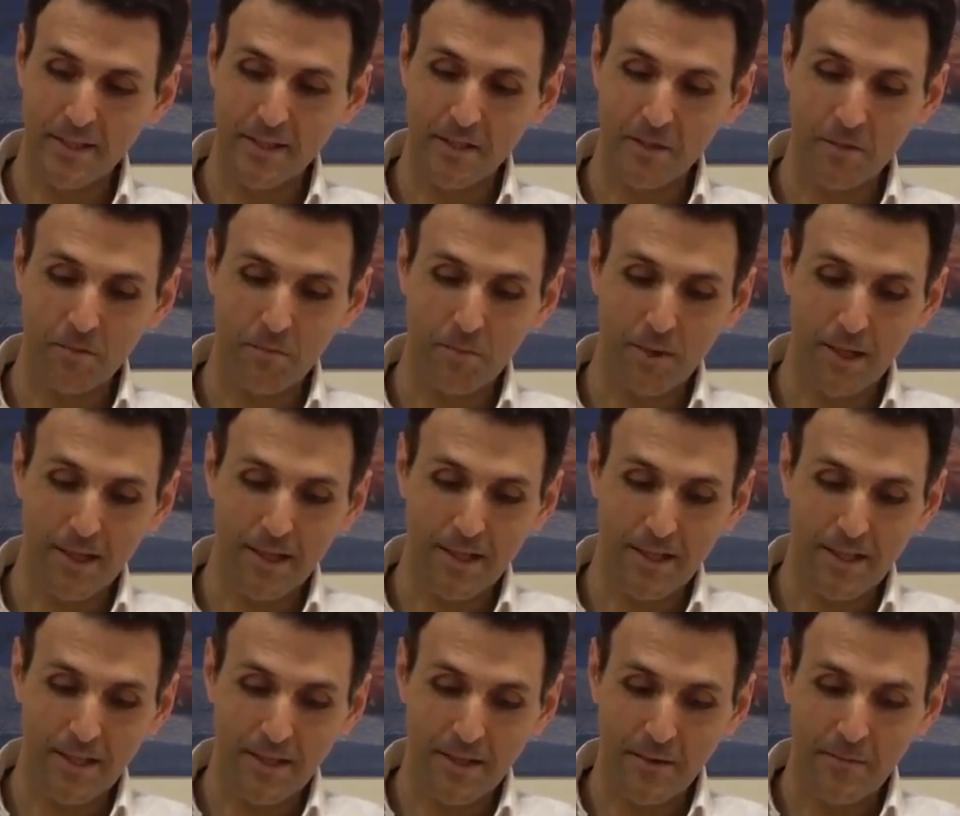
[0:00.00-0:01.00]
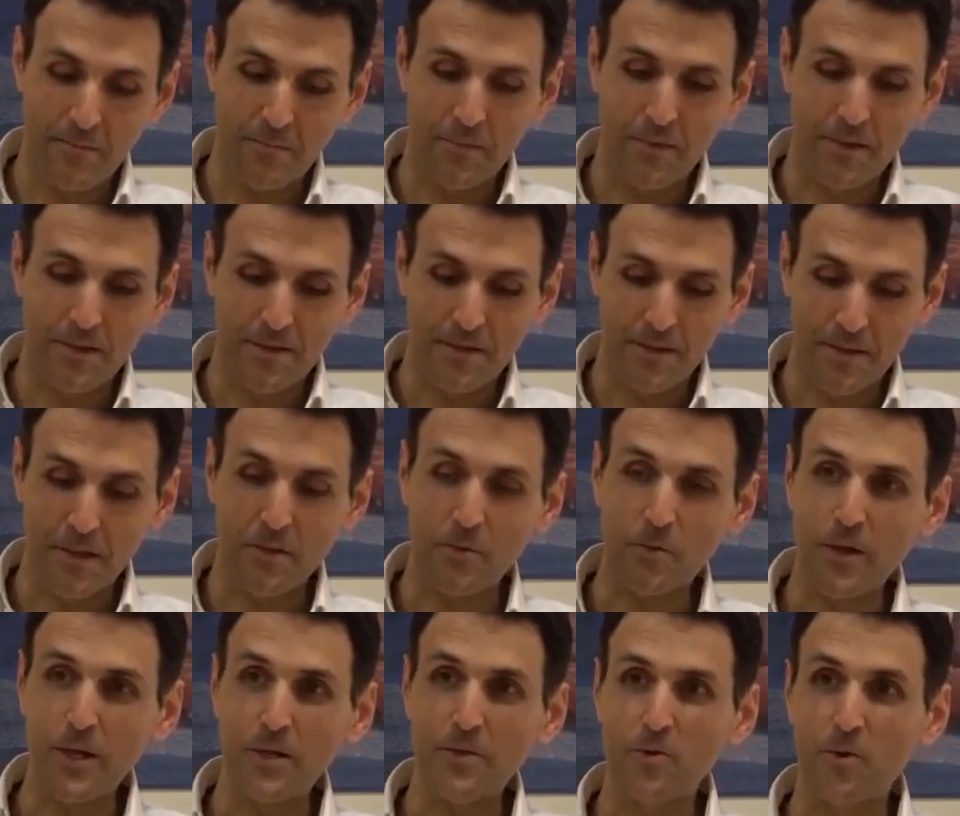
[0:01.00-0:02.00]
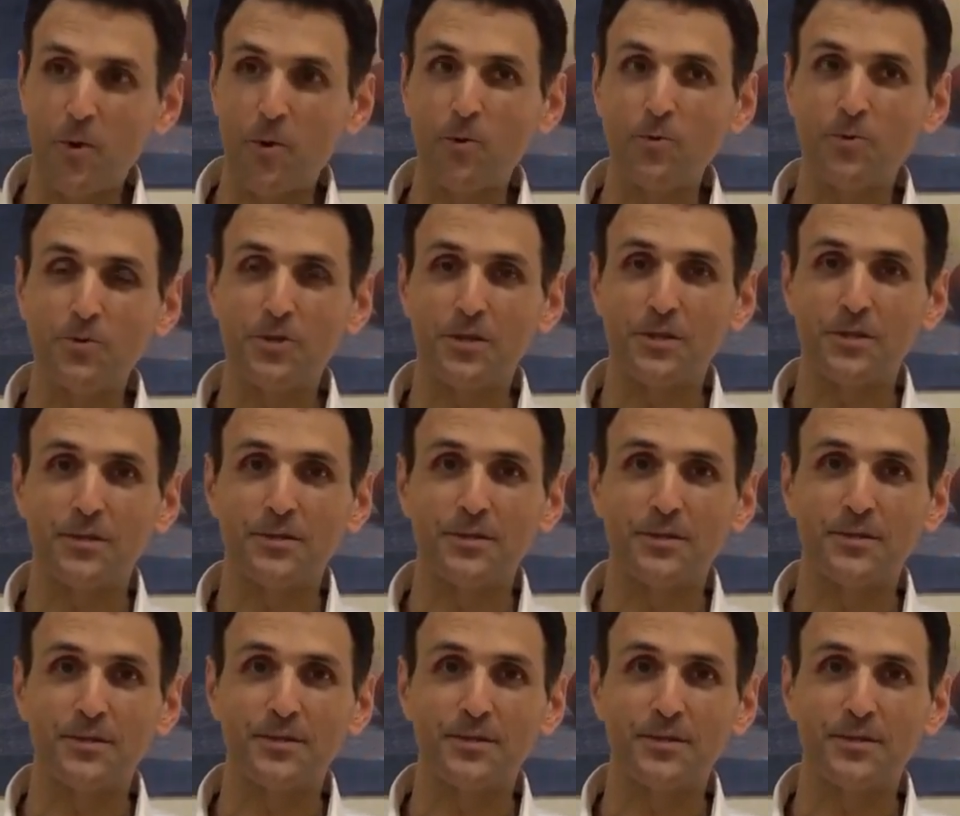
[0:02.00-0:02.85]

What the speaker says: the great ocean,